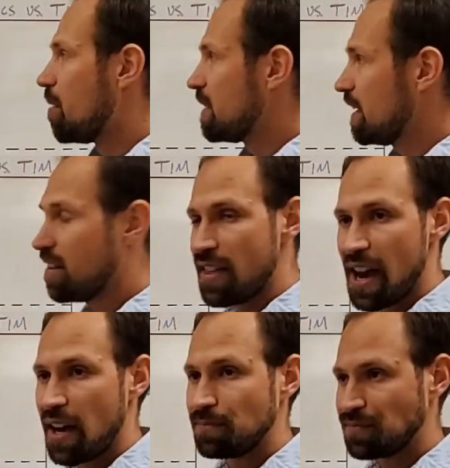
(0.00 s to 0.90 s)
in
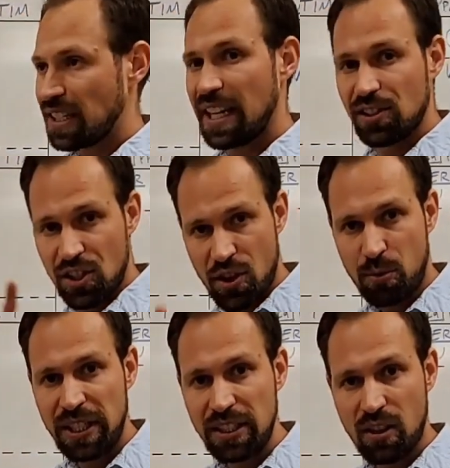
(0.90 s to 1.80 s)
that it has
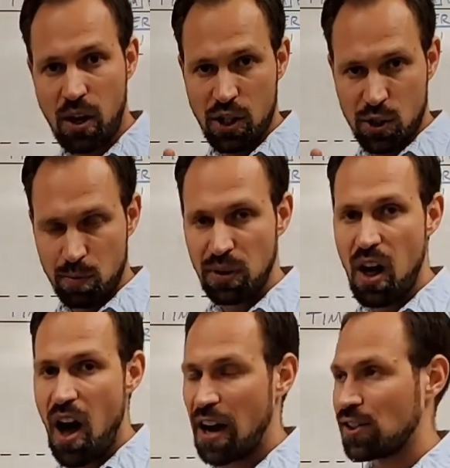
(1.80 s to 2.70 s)
3 large
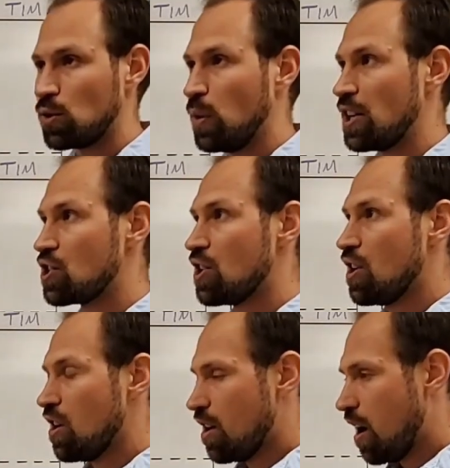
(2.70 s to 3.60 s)
blocks which
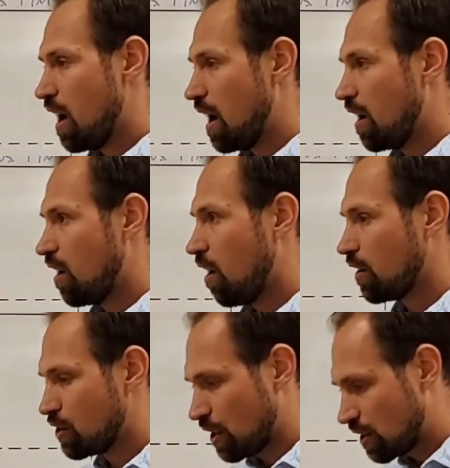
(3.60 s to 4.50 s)
are
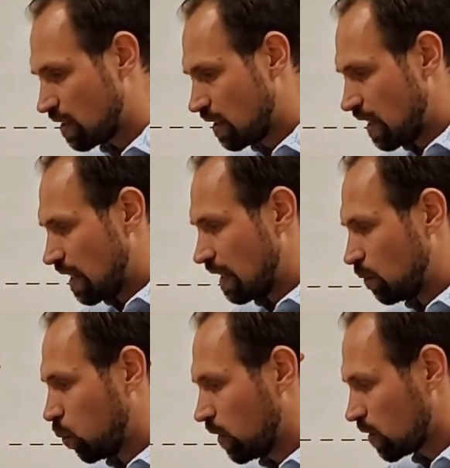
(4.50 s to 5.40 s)
just
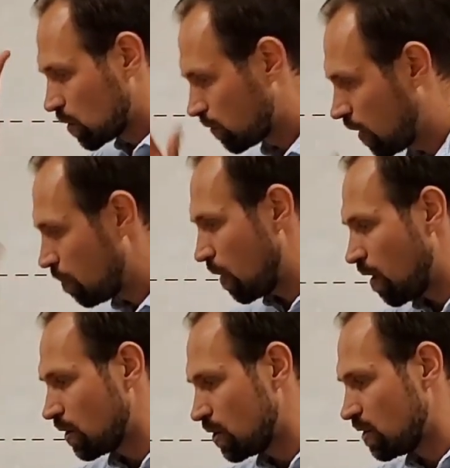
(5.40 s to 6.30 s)
words from
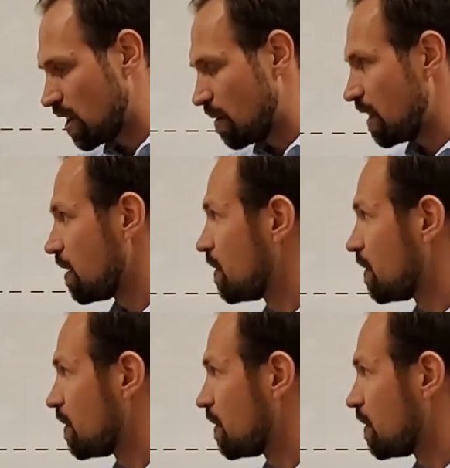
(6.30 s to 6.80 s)
Paul to Timothy.